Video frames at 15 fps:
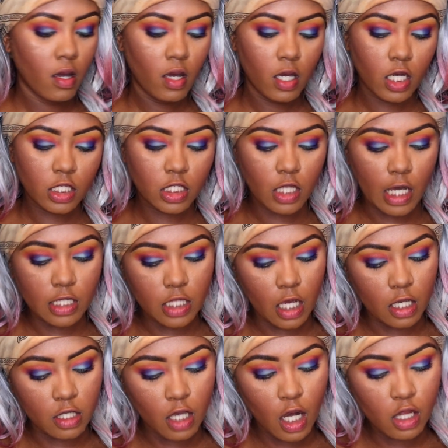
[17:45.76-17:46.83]
into like
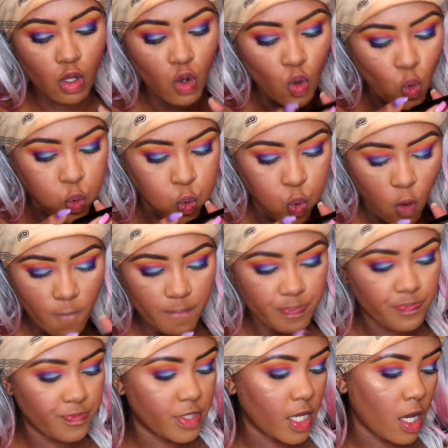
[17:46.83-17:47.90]
that yellow,
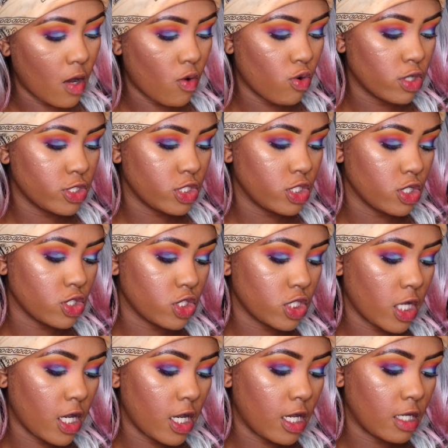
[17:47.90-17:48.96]
that orangier
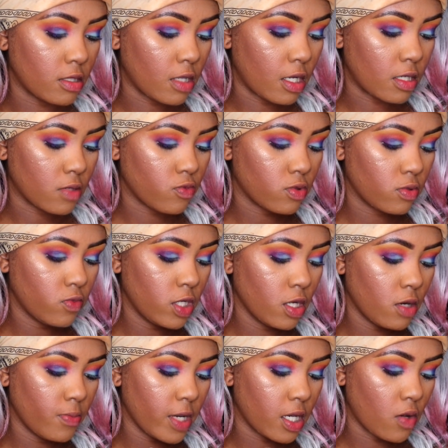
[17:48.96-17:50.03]
shade. Like, we're
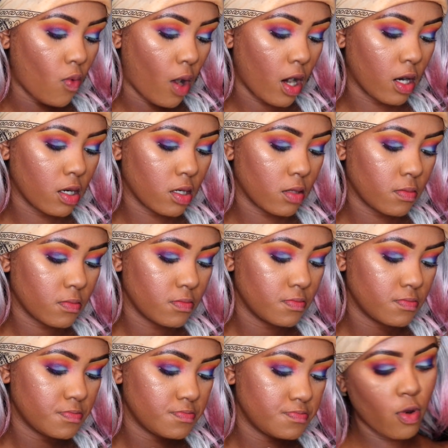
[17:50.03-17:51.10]
gonna make it work.
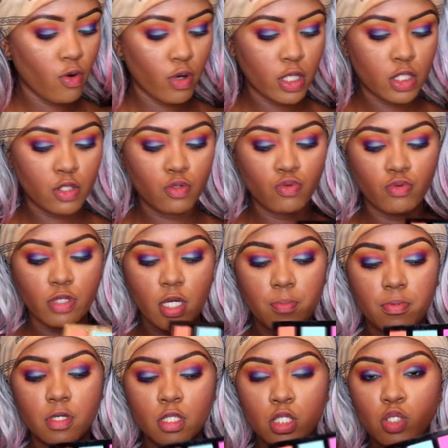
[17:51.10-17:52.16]
I'm going to dip
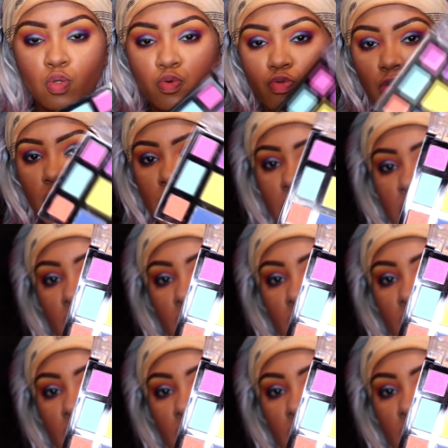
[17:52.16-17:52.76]
into this